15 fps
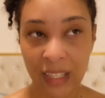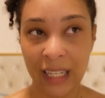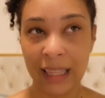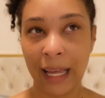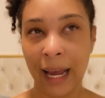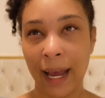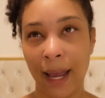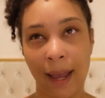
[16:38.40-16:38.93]

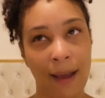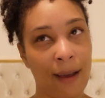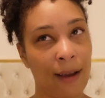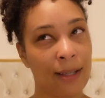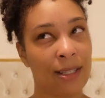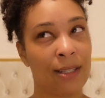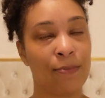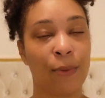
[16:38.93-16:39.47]
like
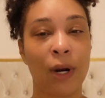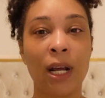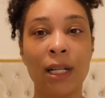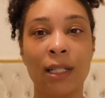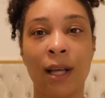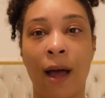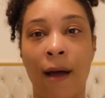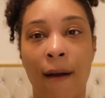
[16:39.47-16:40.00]

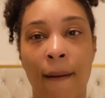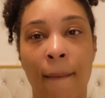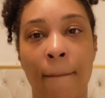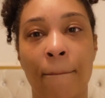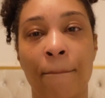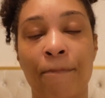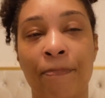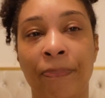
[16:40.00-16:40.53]

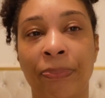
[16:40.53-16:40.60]
springtime,